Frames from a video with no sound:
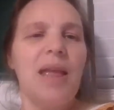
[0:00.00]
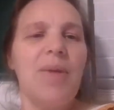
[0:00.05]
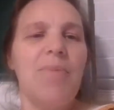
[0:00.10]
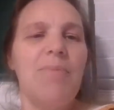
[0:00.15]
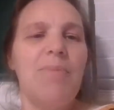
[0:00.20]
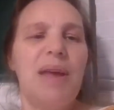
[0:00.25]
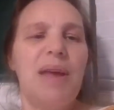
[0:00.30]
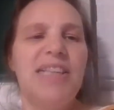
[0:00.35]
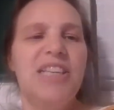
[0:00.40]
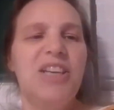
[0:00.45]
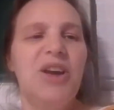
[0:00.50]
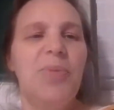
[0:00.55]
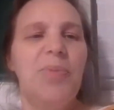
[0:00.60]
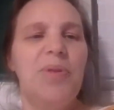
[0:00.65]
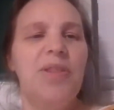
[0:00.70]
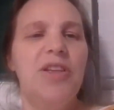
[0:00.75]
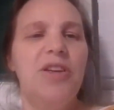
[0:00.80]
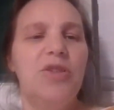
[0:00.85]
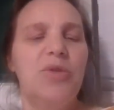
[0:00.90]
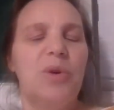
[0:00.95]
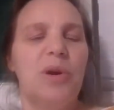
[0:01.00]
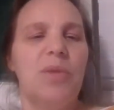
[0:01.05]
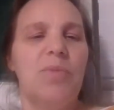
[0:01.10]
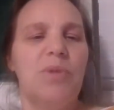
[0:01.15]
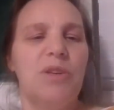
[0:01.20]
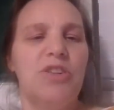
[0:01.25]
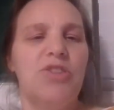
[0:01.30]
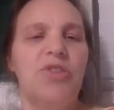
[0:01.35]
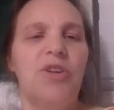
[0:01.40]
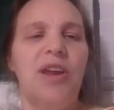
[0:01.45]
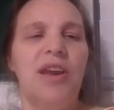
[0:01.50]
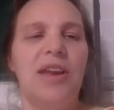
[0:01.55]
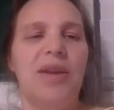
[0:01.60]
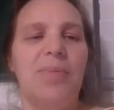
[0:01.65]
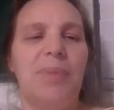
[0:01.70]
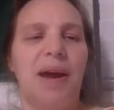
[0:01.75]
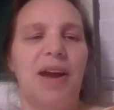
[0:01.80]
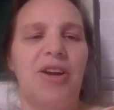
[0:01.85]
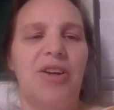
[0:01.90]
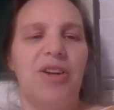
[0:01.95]
Betsy opened the door and was greeted
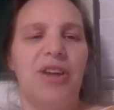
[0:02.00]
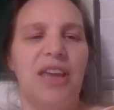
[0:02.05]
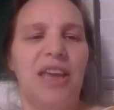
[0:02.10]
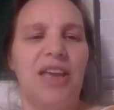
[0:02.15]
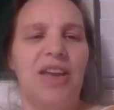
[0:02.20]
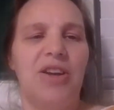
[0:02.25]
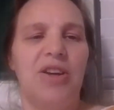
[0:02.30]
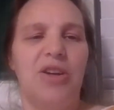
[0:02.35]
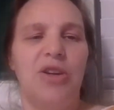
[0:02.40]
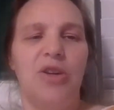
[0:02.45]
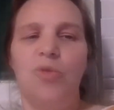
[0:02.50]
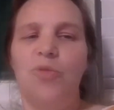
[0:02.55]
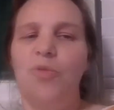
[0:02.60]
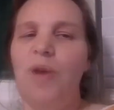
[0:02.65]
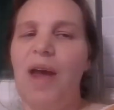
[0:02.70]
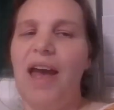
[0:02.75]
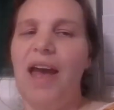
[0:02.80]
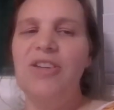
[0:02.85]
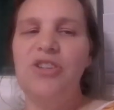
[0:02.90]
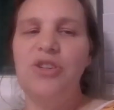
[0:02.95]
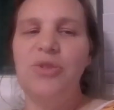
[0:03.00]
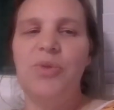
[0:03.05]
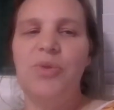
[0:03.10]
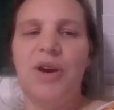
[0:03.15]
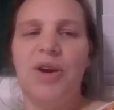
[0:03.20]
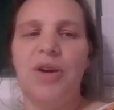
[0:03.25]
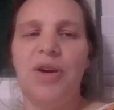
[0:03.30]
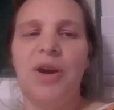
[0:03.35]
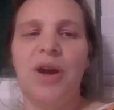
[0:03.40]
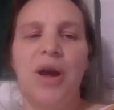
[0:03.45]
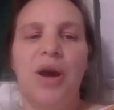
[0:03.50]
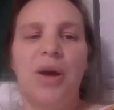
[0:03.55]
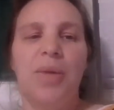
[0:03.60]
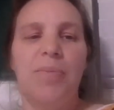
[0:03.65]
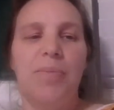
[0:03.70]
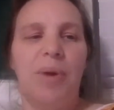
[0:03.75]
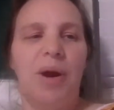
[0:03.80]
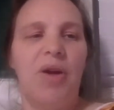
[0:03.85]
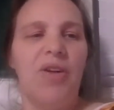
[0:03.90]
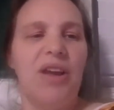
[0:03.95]
by her kitten, who ran to her,
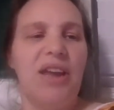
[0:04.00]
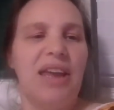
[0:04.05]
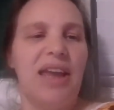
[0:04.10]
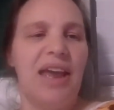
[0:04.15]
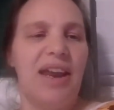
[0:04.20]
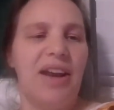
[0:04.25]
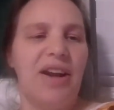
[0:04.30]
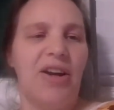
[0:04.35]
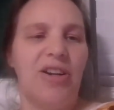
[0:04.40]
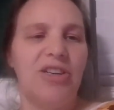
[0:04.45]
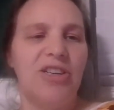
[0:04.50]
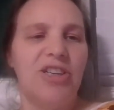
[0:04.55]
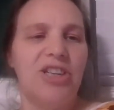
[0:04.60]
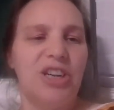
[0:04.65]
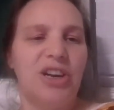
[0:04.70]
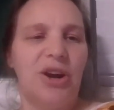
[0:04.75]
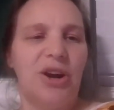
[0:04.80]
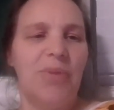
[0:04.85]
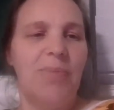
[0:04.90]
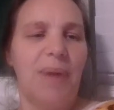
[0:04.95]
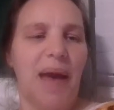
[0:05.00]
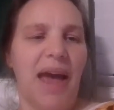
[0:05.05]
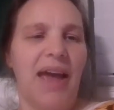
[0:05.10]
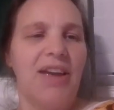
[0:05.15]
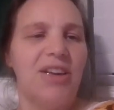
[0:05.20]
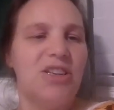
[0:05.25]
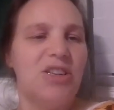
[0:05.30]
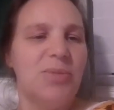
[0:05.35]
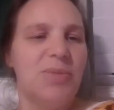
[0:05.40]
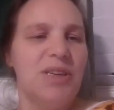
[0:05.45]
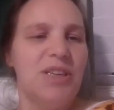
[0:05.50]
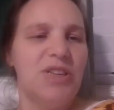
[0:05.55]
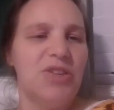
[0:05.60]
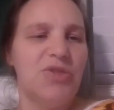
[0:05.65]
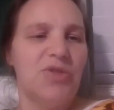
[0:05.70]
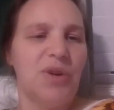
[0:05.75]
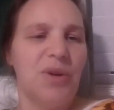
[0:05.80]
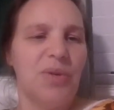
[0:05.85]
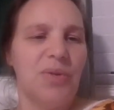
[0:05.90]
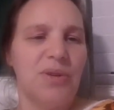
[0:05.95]
purring and arching her back to be
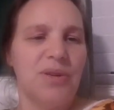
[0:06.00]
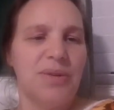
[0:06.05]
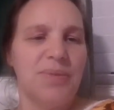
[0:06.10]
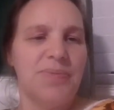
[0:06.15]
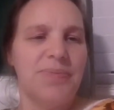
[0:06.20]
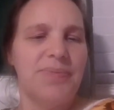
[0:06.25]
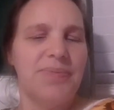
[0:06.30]
stroked.